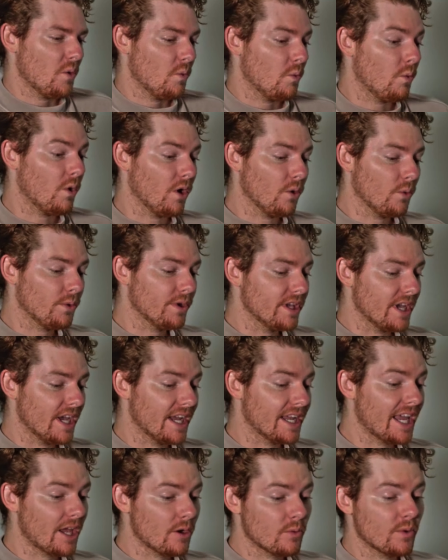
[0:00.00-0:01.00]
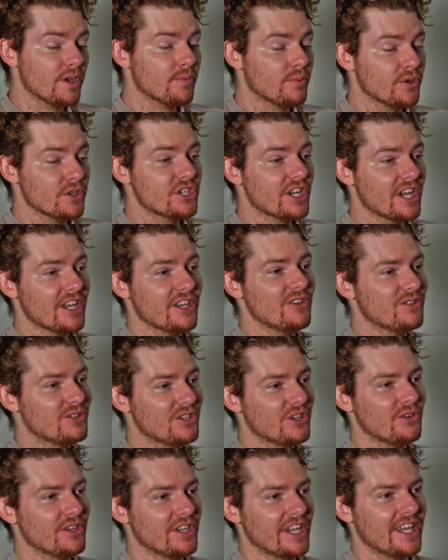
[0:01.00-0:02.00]
Well, we appreciate you
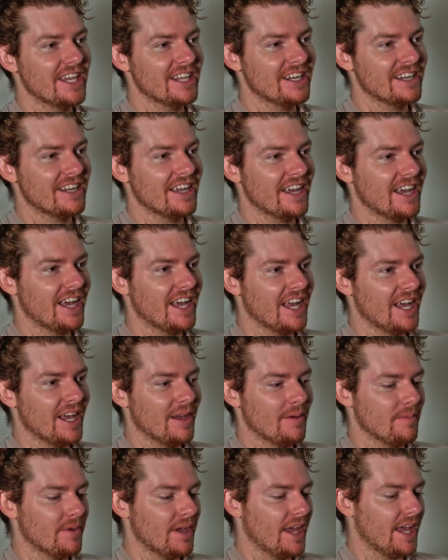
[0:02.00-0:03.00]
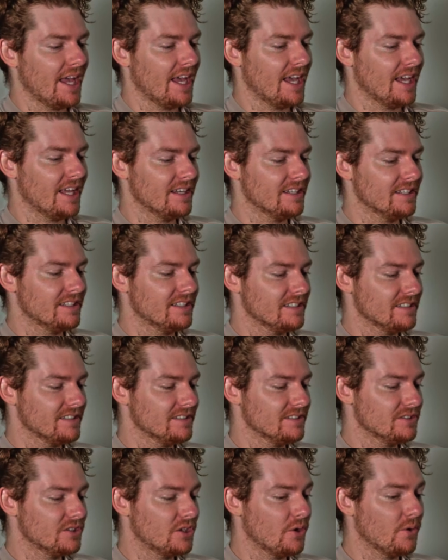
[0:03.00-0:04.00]
tuning in and
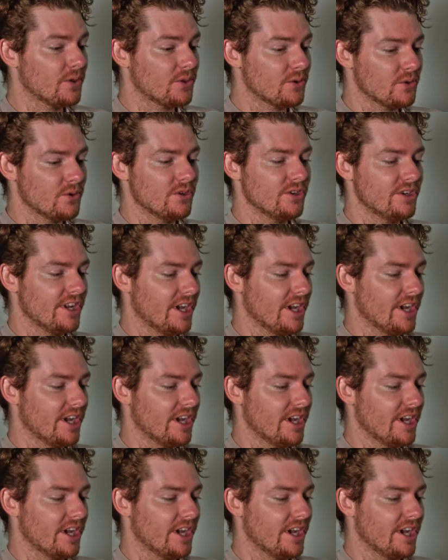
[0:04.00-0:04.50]
going through your